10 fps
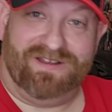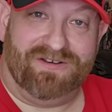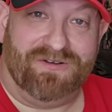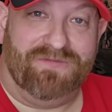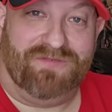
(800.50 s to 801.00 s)
I'm
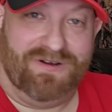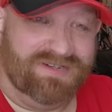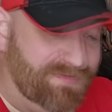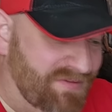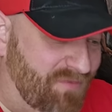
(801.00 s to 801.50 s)
going to do
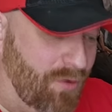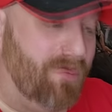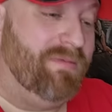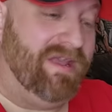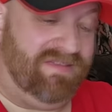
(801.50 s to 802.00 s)
first before
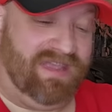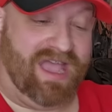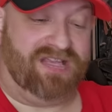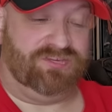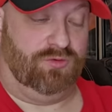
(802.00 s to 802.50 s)
we make the
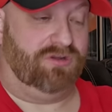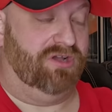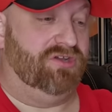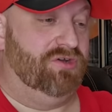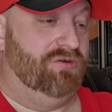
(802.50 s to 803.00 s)
actual
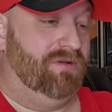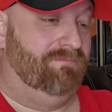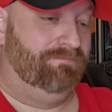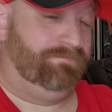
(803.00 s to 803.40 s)
cocoon.